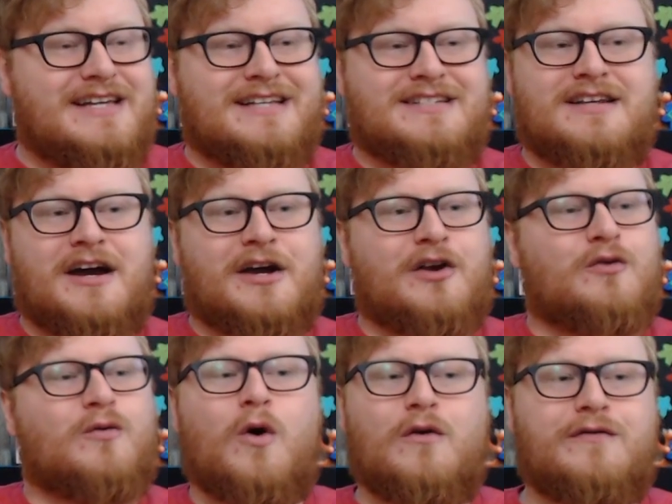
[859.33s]
It's not going to
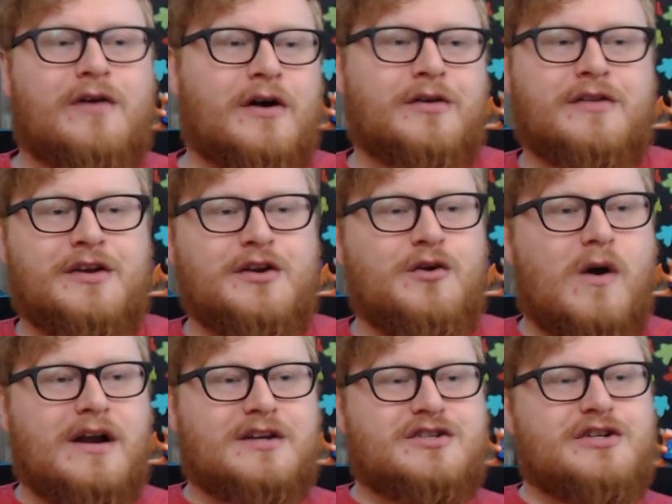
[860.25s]
roll farther than you
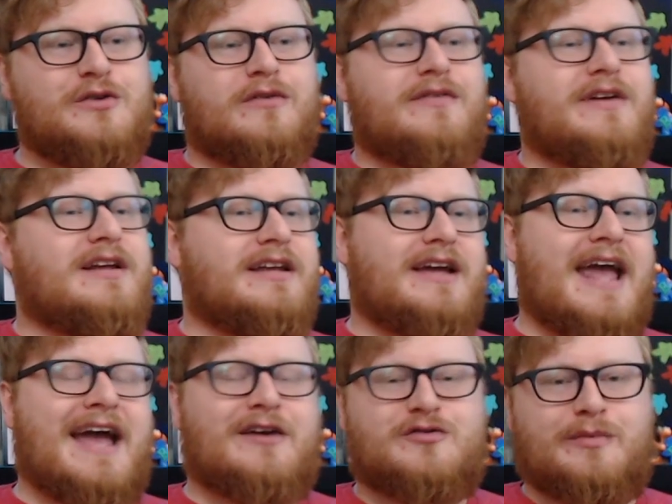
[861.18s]
want it to, revealing
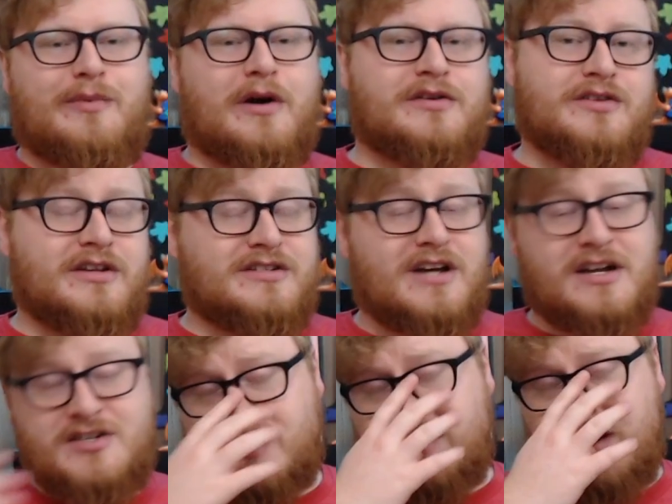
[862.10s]
extra parts of the
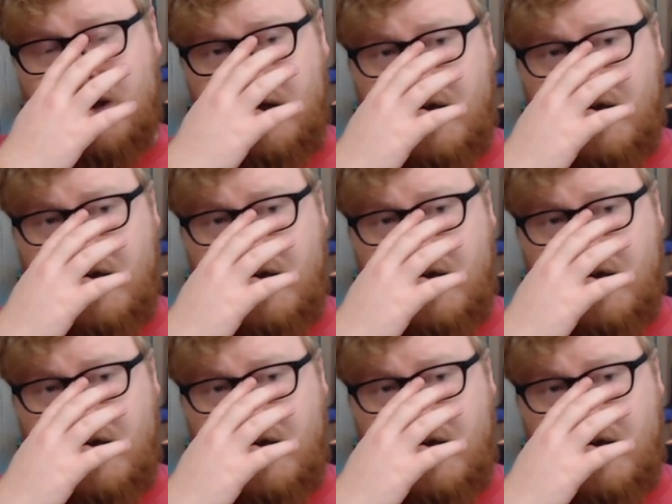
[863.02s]
dungeon.